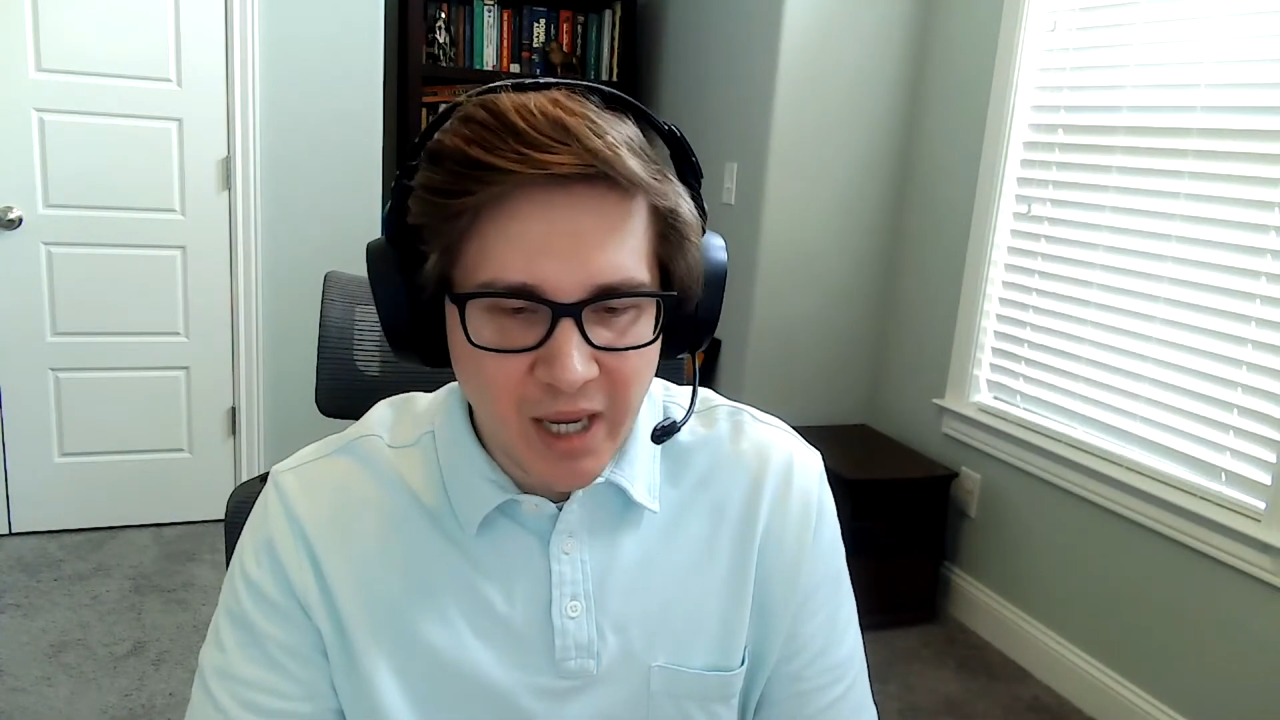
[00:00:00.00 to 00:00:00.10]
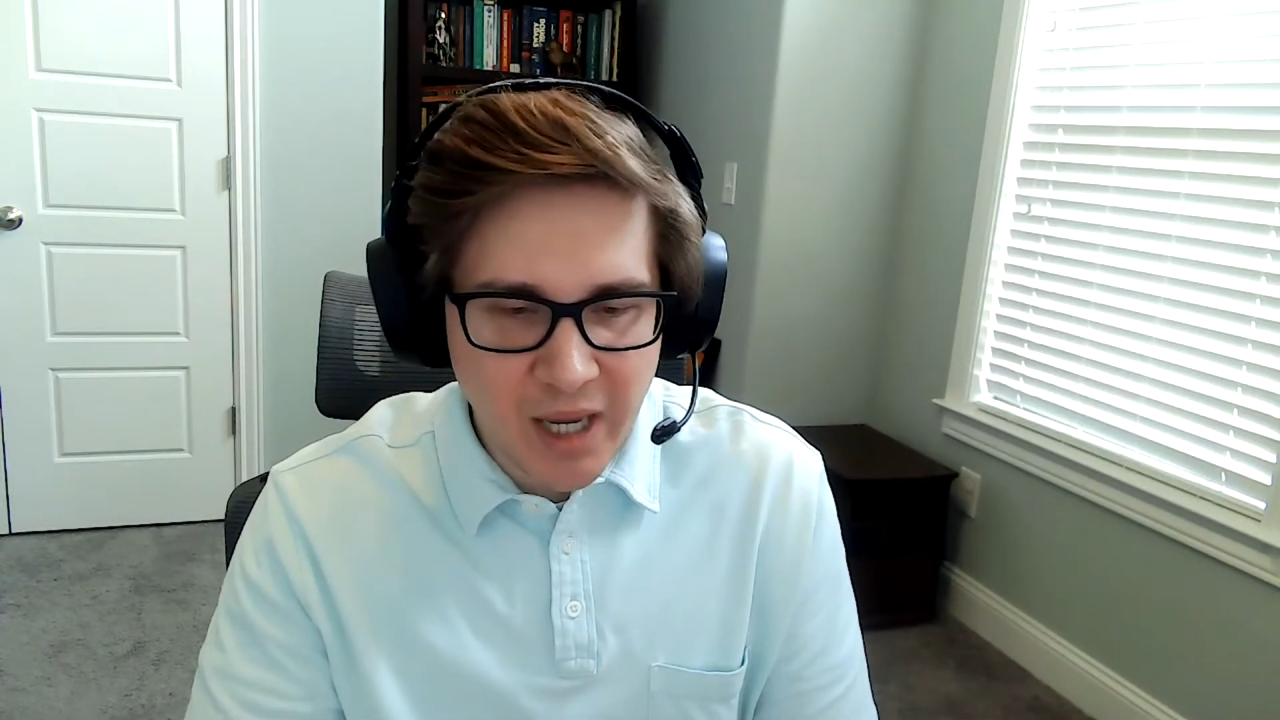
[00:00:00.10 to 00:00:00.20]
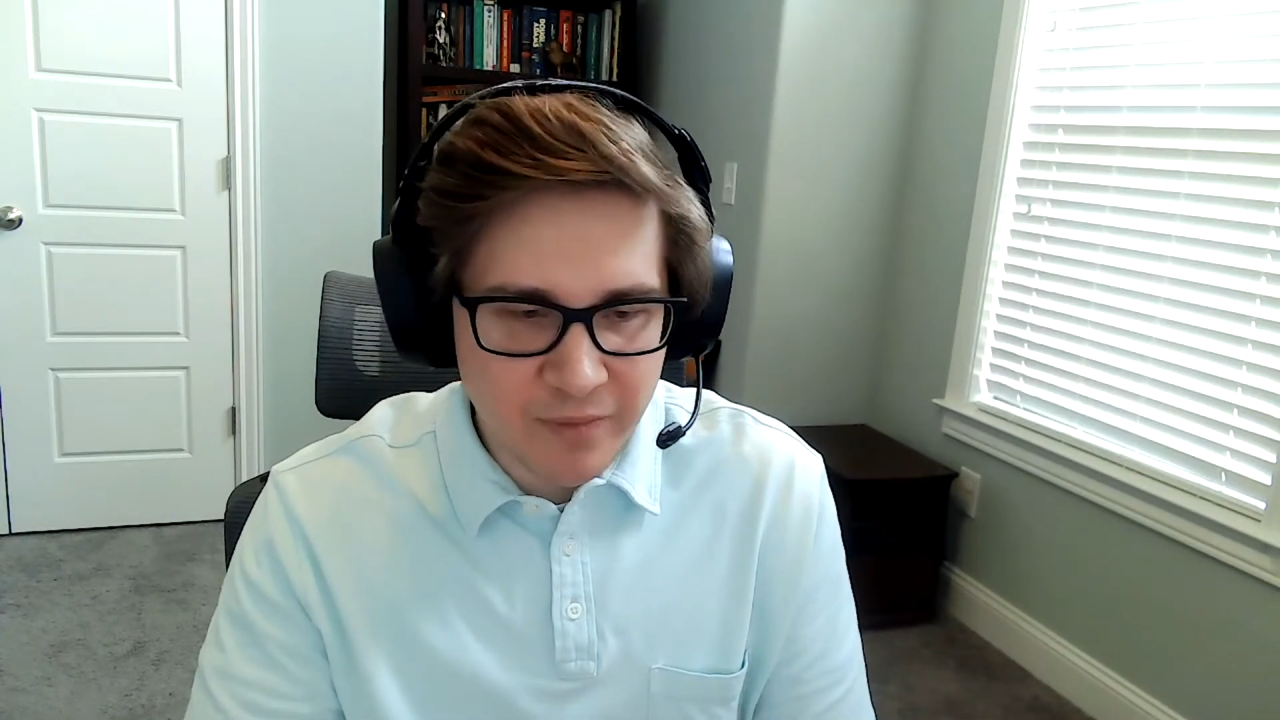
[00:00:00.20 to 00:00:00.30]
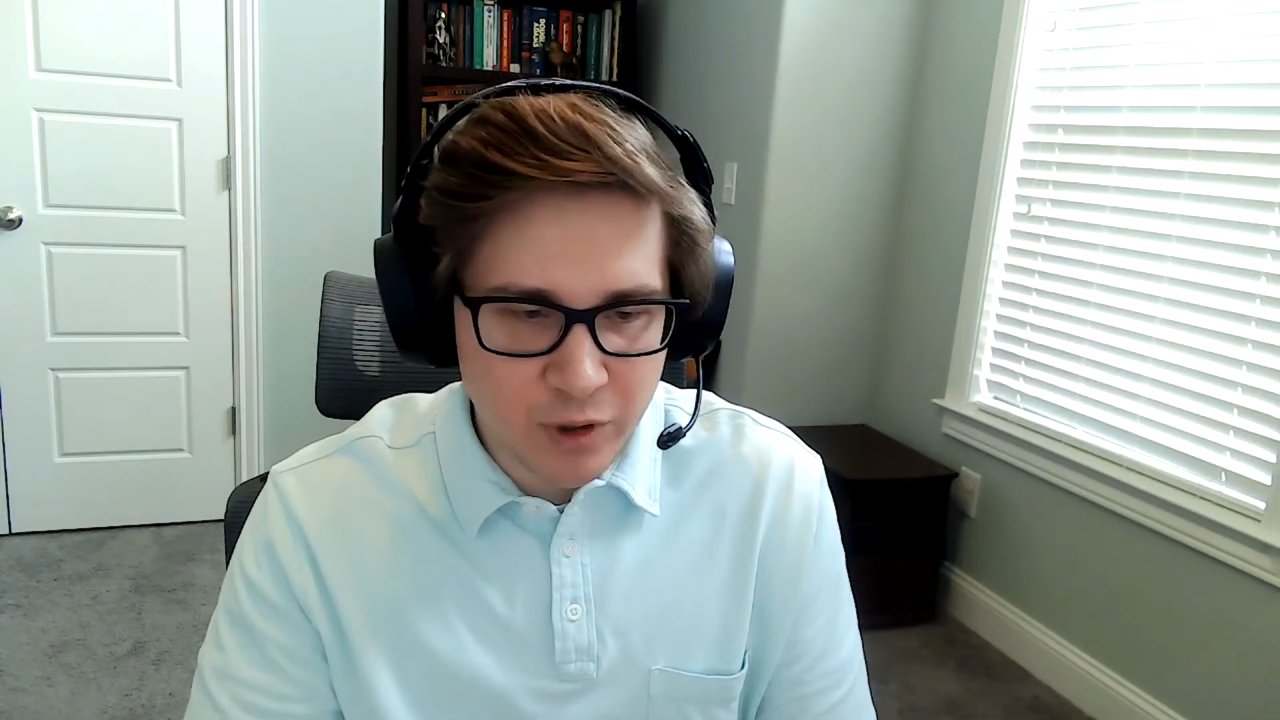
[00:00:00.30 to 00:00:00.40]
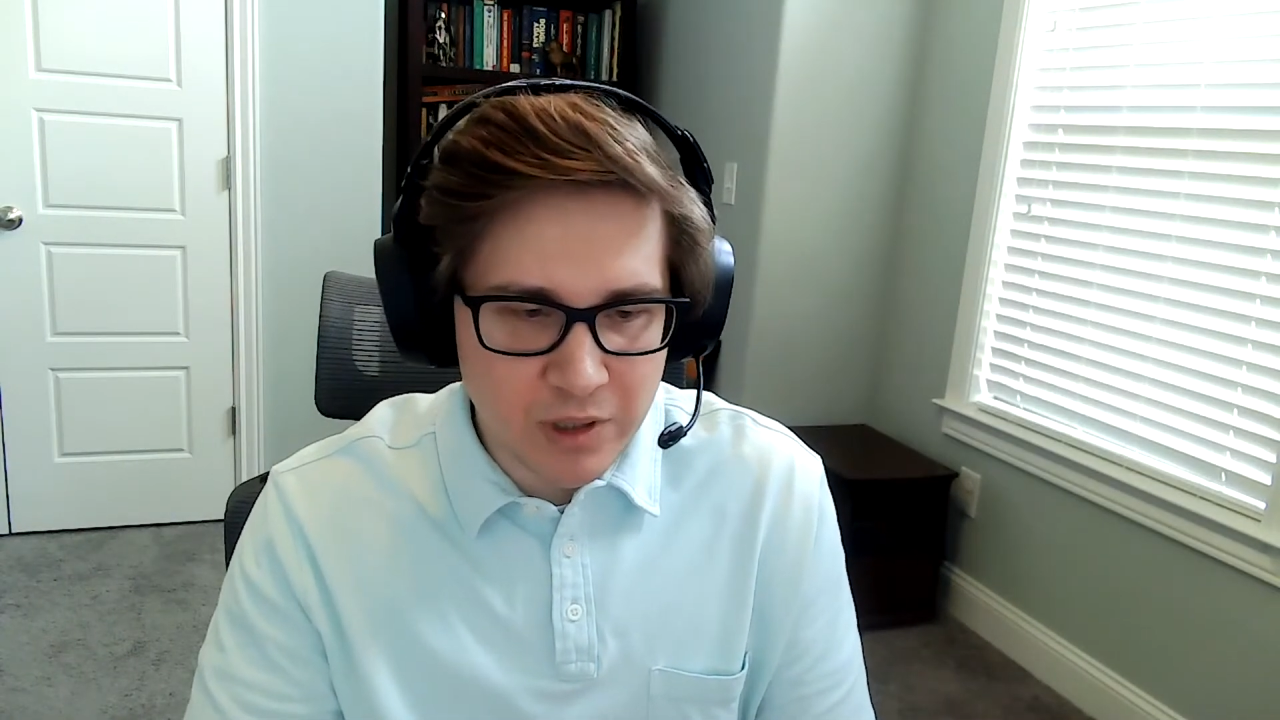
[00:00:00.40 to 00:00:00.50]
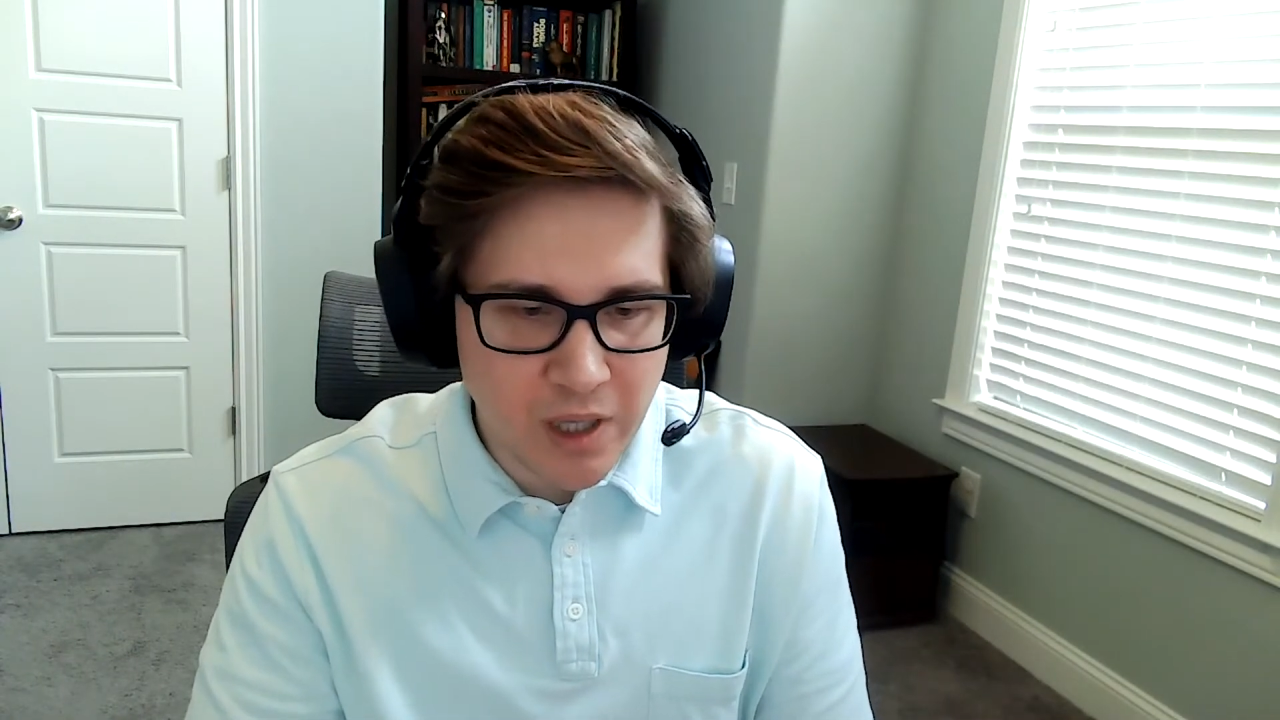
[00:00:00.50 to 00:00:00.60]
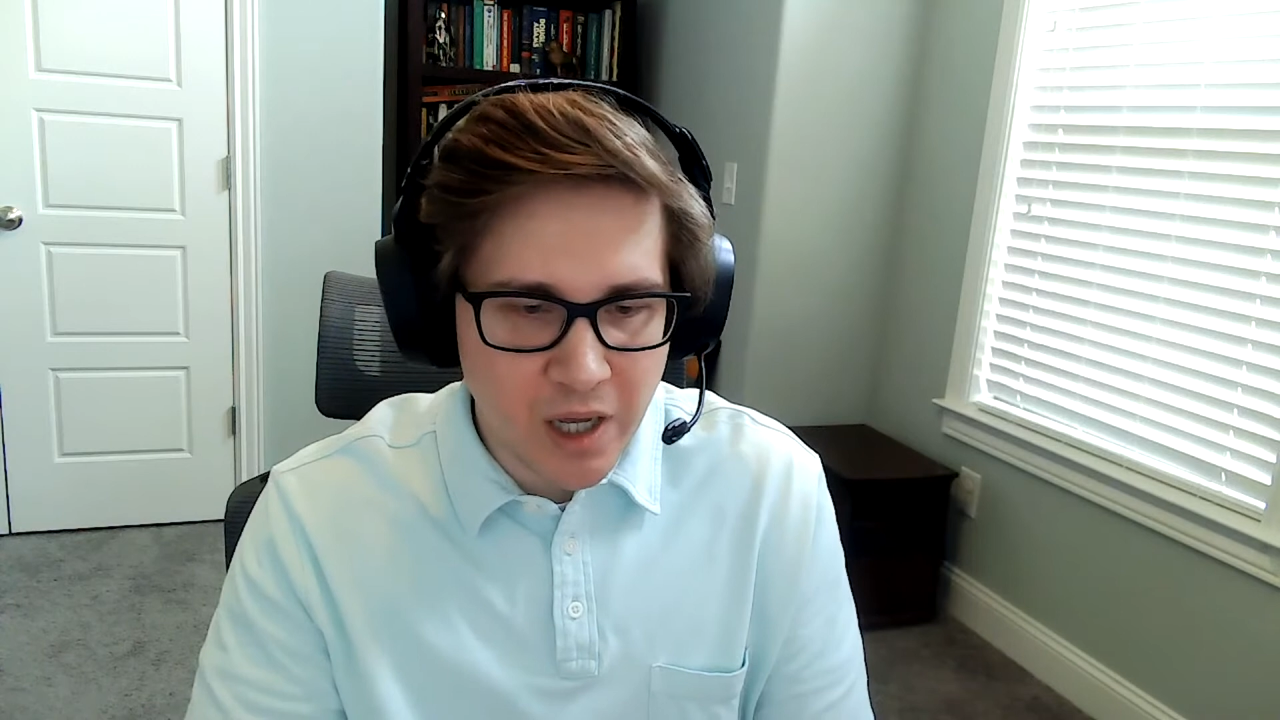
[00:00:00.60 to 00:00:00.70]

game for a